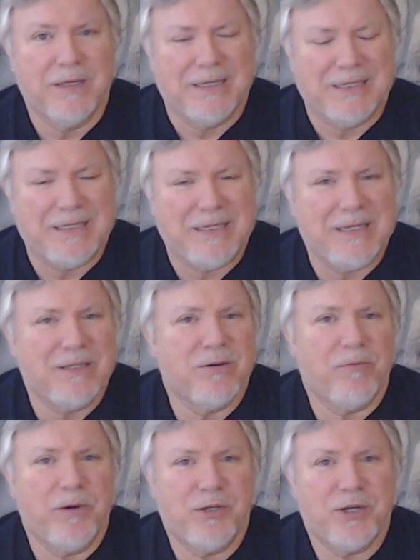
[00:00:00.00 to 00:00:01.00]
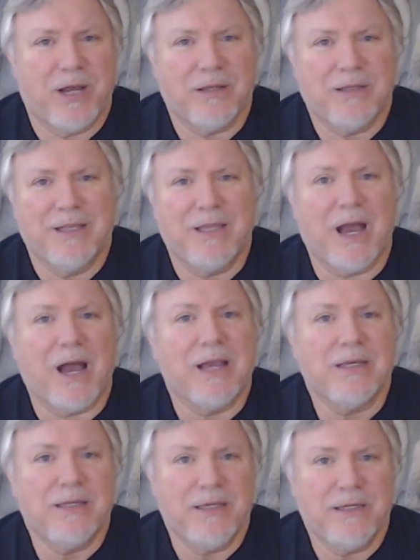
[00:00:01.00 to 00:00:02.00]
need to reach out to the
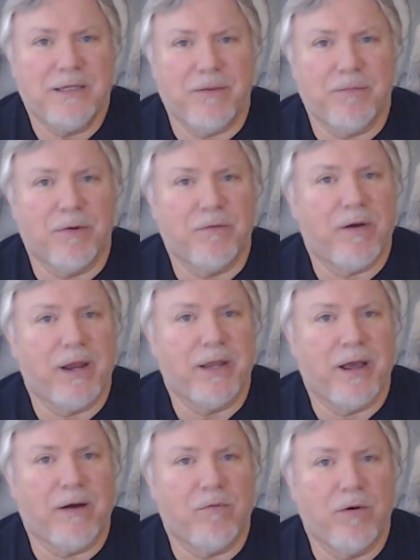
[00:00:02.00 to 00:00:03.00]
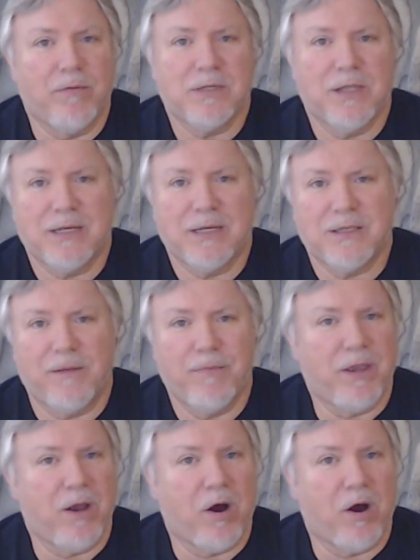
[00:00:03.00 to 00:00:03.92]
IT team and find out when was the last time they